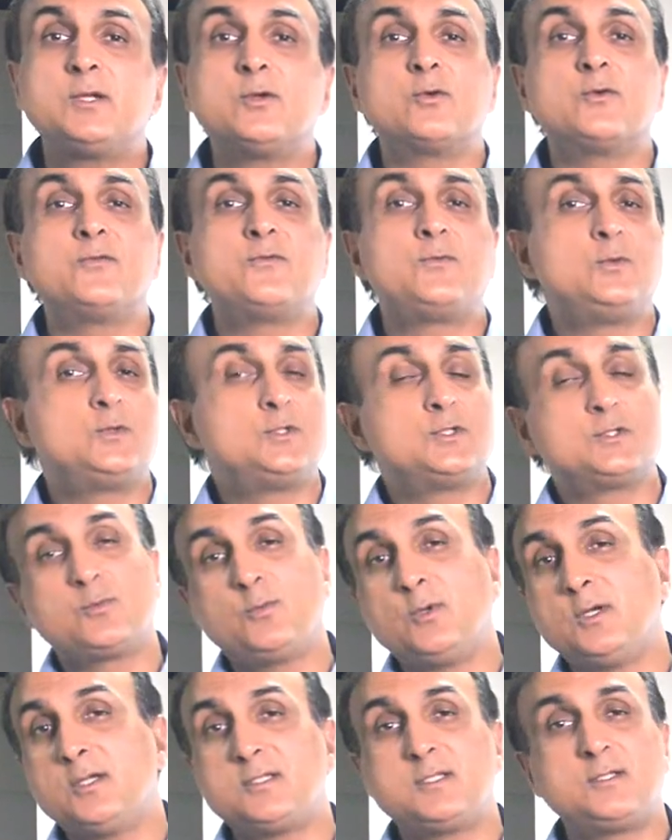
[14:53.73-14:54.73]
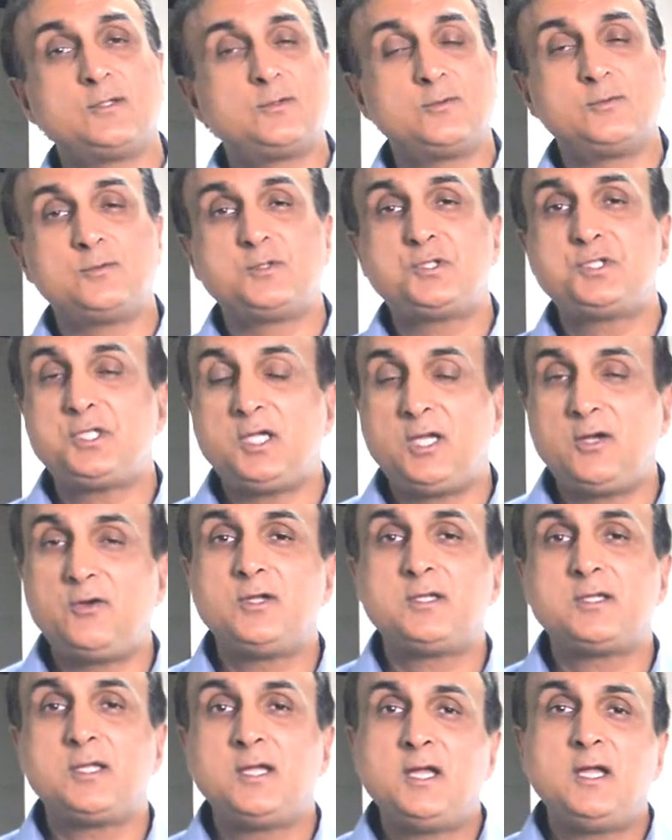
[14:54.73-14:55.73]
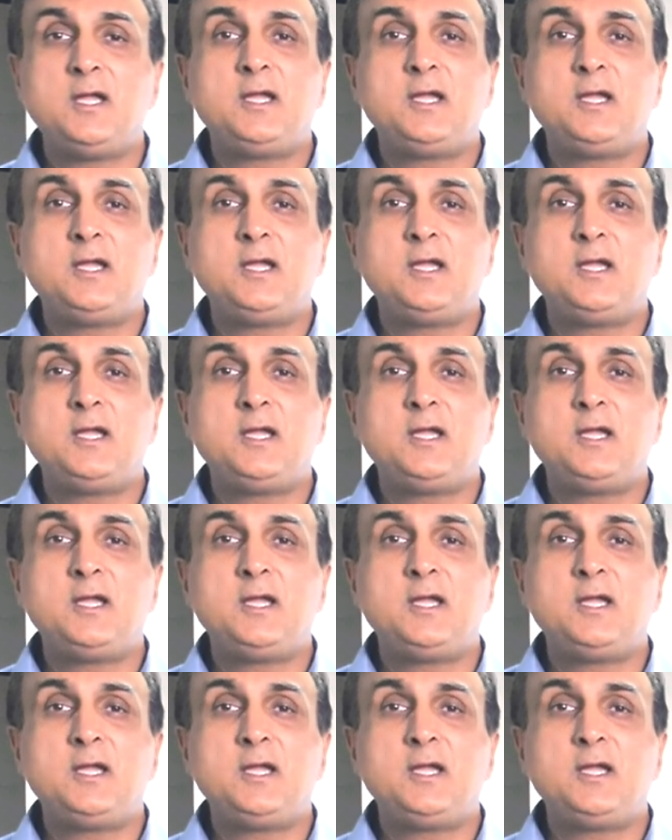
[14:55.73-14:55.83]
or if you just want to share it,